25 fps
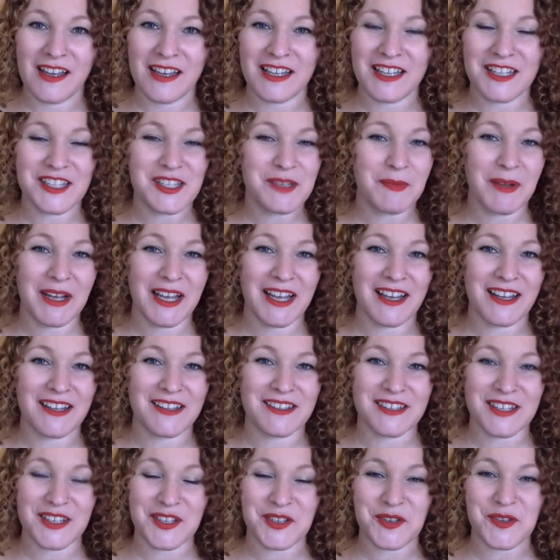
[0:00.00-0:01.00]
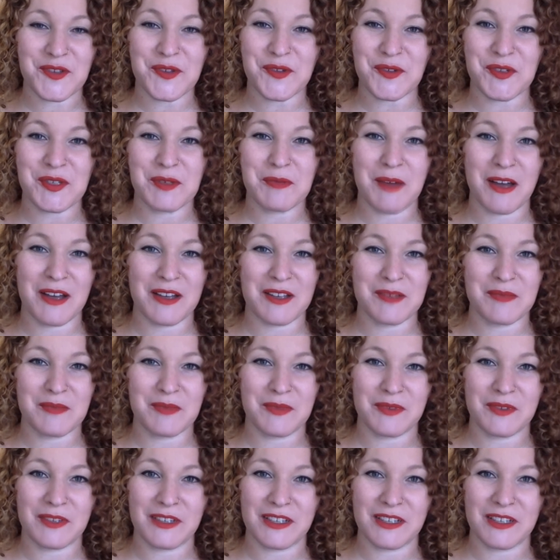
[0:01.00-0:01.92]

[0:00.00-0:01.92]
into my hands as soon as possible,